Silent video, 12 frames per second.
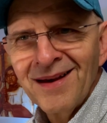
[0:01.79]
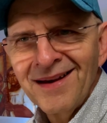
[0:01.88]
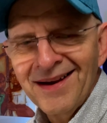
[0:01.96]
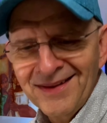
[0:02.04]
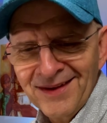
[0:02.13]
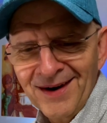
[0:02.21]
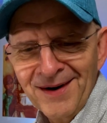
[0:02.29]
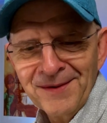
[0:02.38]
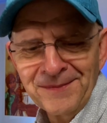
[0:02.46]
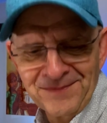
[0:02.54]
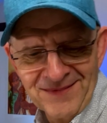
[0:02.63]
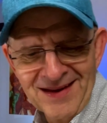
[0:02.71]
Hey
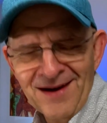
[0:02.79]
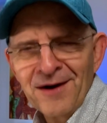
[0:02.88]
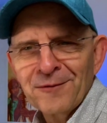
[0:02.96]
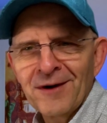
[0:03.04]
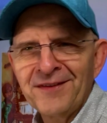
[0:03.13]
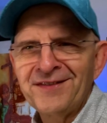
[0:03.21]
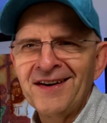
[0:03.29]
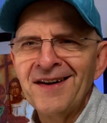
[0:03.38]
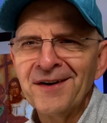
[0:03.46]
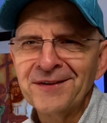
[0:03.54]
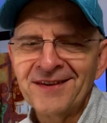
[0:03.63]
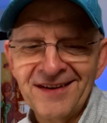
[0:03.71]
there, Rusty
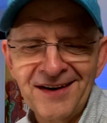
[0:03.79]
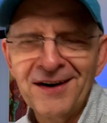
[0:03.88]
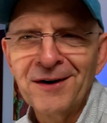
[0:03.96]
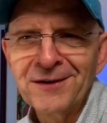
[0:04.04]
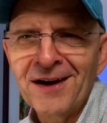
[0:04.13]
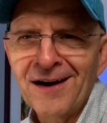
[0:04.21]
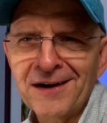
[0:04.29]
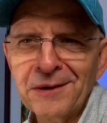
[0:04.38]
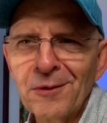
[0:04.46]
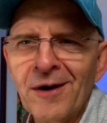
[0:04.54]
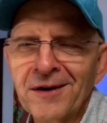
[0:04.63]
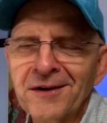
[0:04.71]
Nelson here, talking
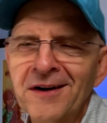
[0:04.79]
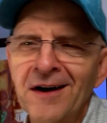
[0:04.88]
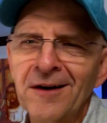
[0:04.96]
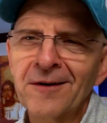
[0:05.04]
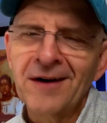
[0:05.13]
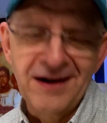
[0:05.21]
watercolor.